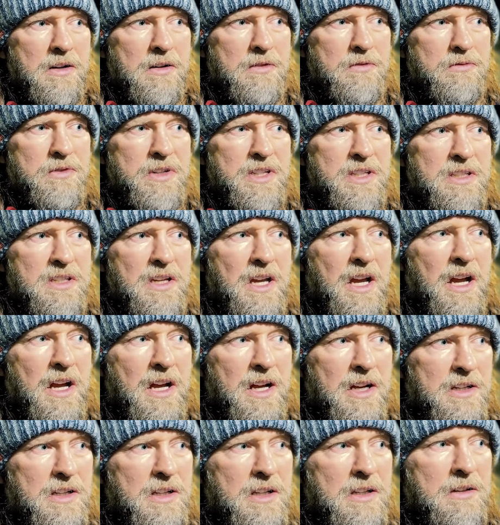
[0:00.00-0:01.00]

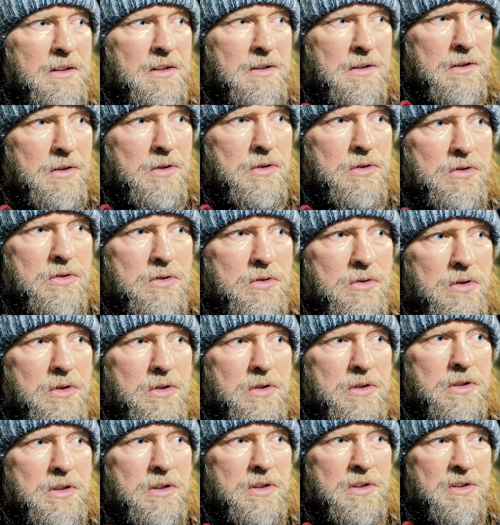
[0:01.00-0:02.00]
Ridyard, it looks
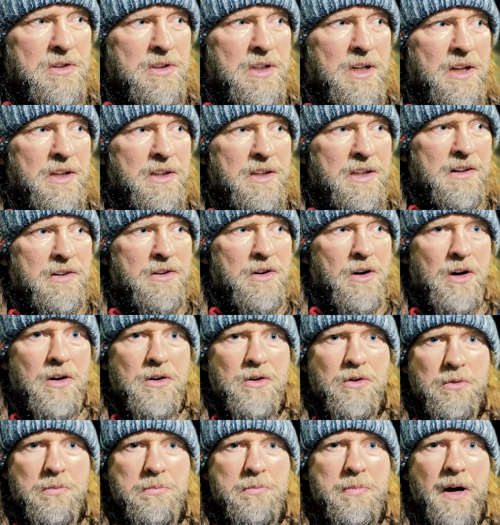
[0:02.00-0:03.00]
good and they've
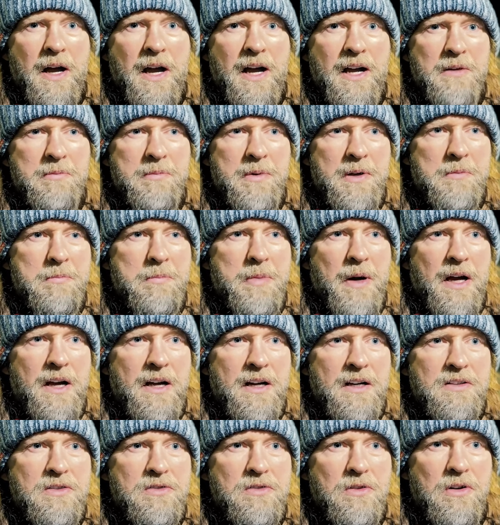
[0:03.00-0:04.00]
got a good pack, big
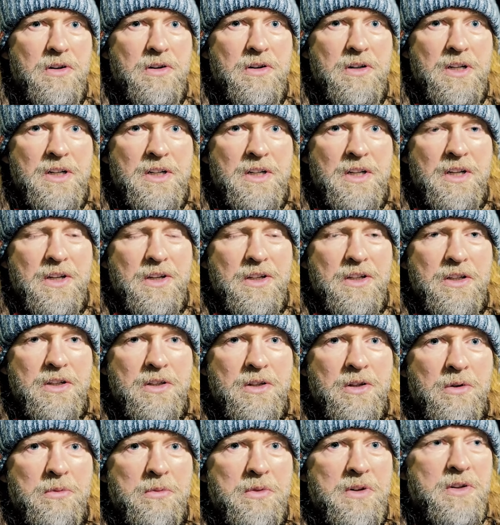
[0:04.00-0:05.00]
pack, so you
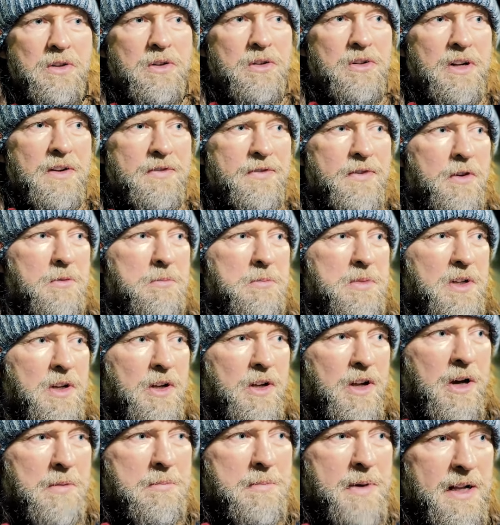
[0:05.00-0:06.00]
know, we're going to have to be
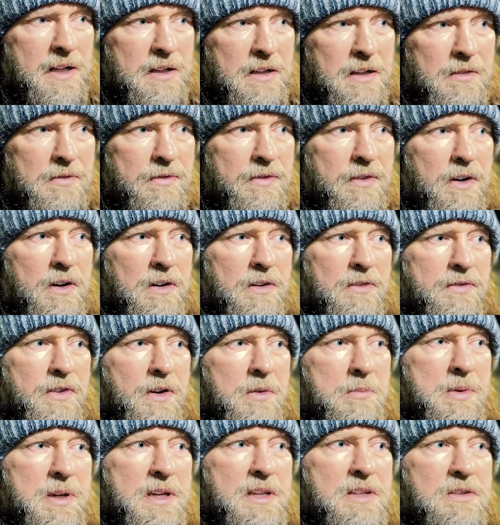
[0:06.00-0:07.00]
on our mettle for
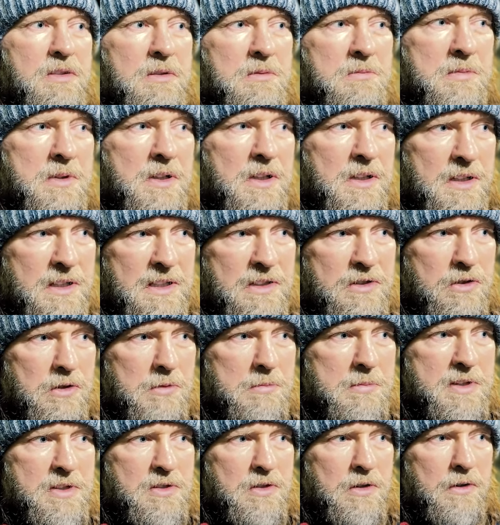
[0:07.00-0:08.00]
beat them, and it's
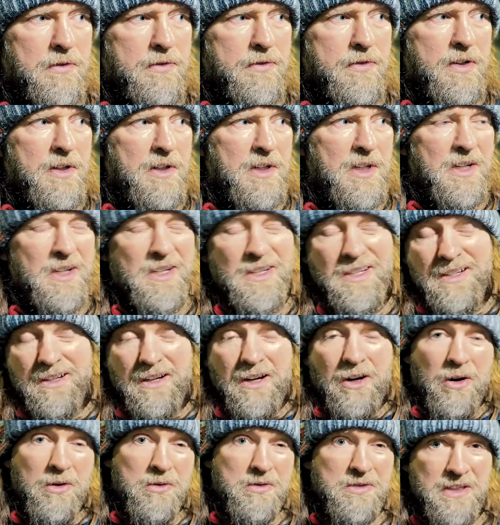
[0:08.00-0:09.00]
going to be
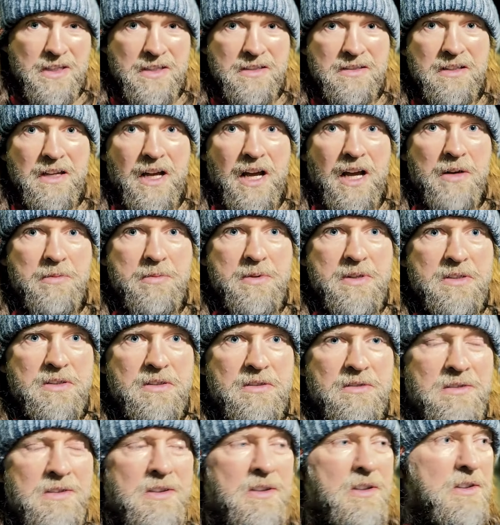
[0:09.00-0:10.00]
tough. Always is derbies,
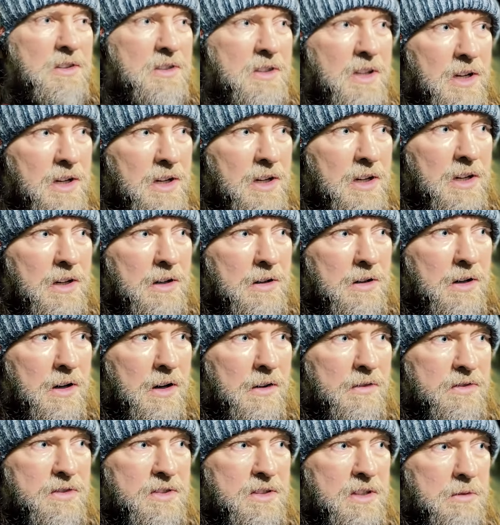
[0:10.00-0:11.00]
and
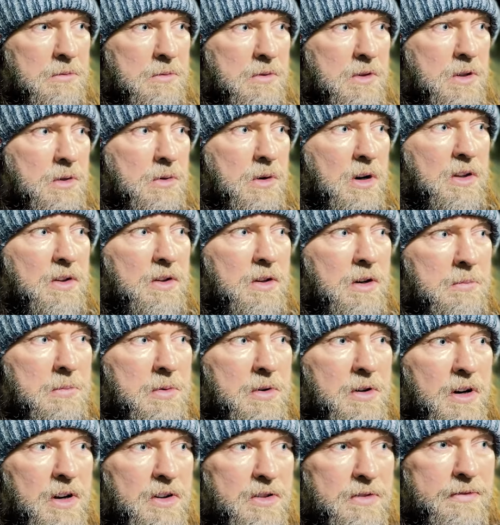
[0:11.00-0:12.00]
obviously we'll go out there and
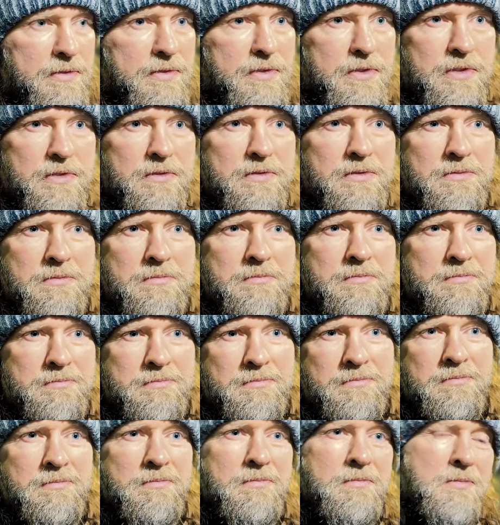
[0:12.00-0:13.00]
put
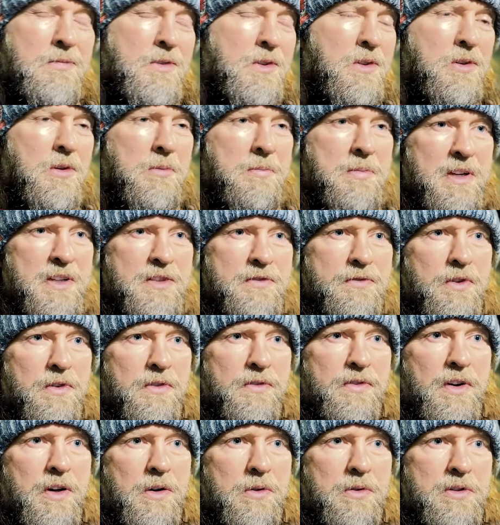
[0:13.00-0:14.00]
our best foot
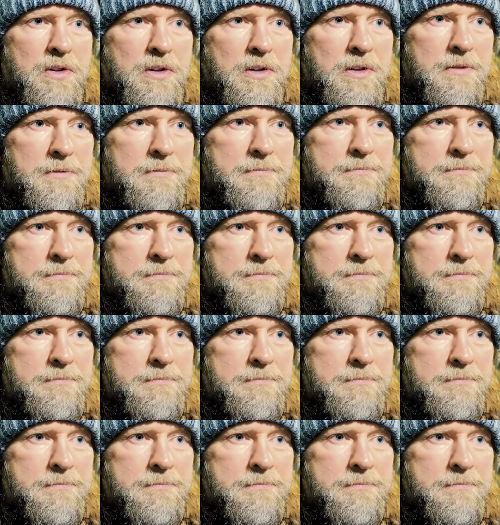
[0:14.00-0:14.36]
forward. Yeah.